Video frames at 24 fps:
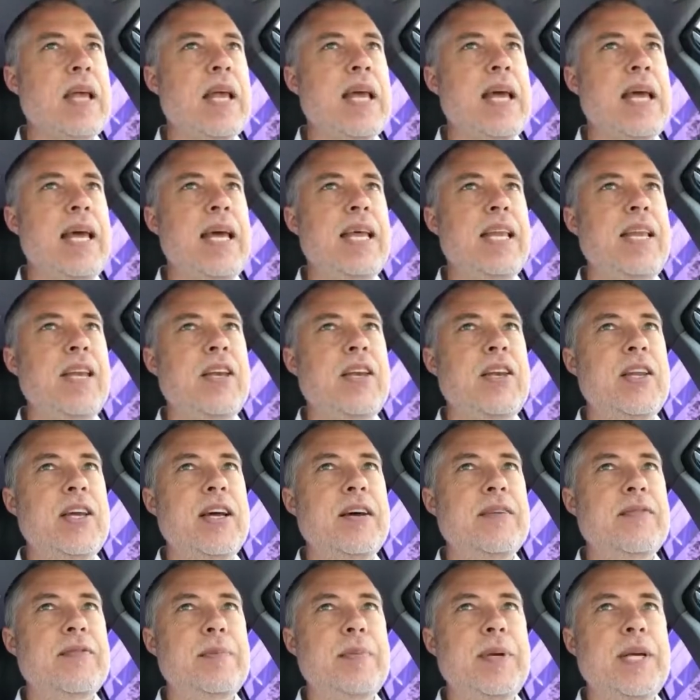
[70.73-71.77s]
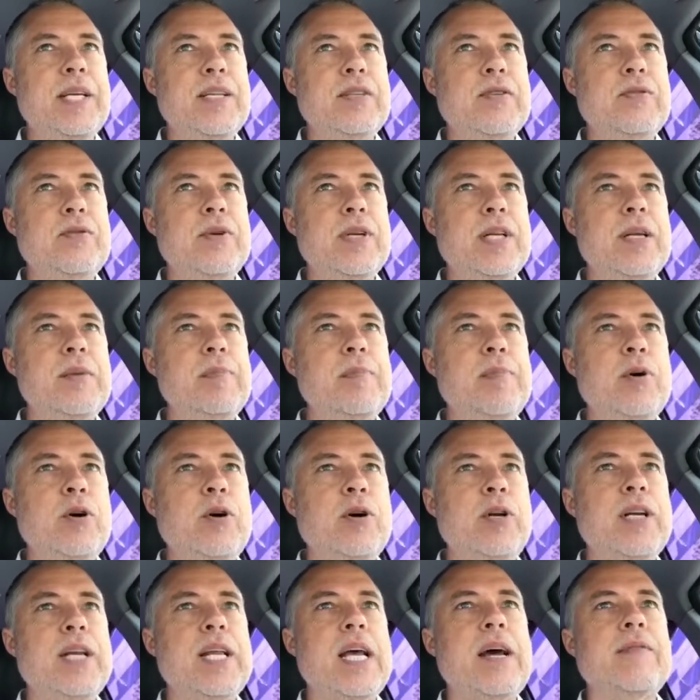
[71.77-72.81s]
And for me, it's really
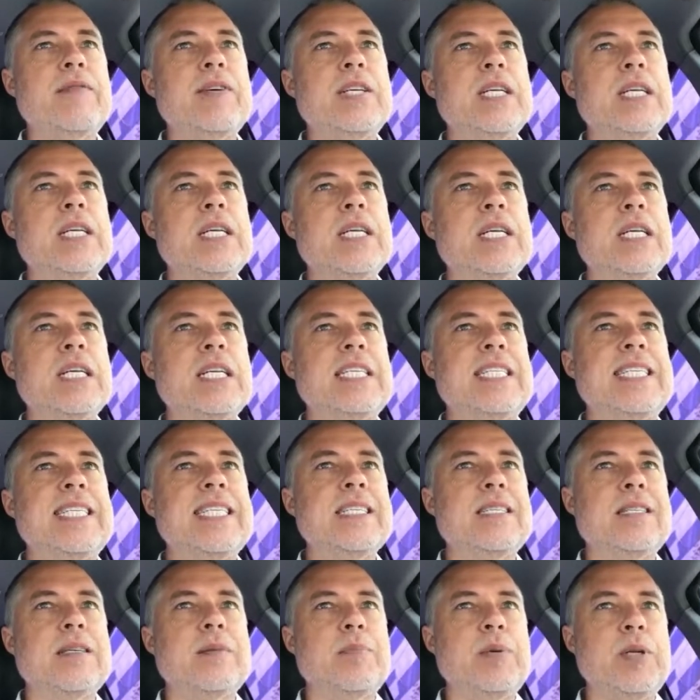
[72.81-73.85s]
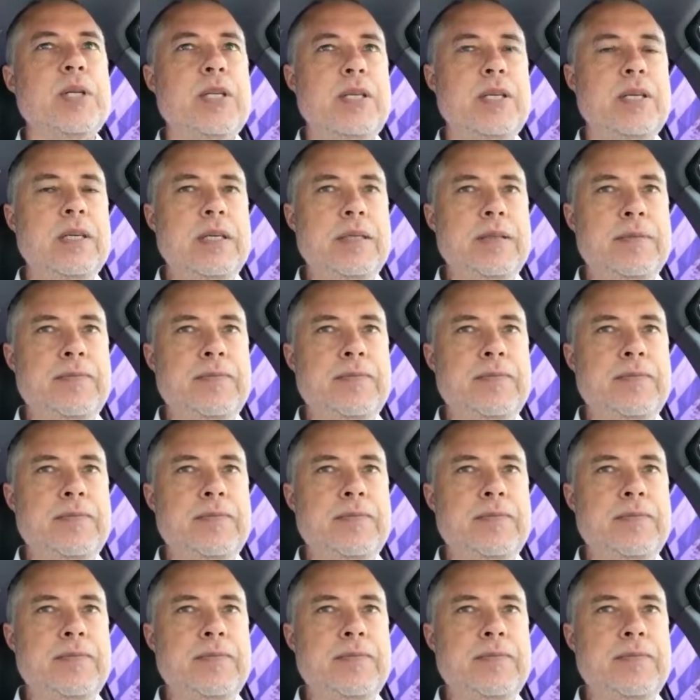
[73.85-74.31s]
important to have a disciplined